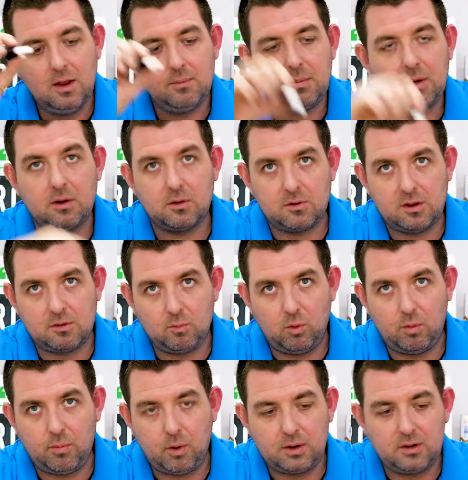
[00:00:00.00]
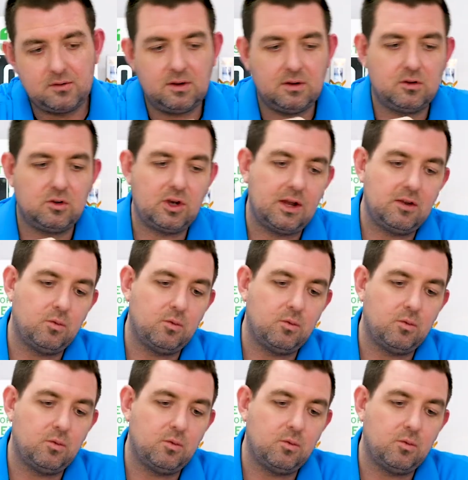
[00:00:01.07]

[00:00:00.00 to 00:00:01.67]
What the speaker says: because there's more bodies to interchange